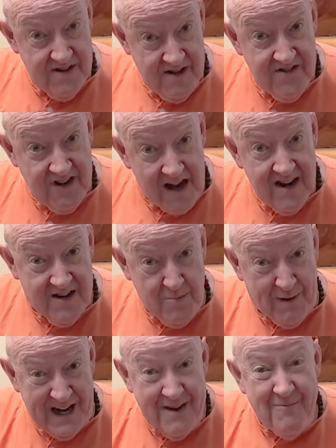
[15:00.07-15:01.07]
this
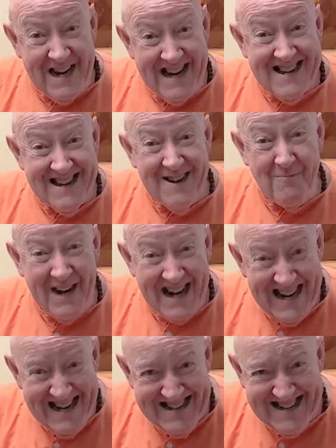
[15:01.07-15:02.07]
occupy my little
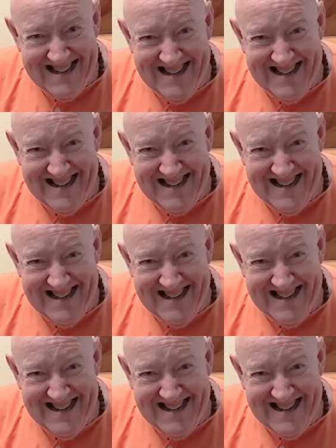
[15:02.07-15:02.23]
mind?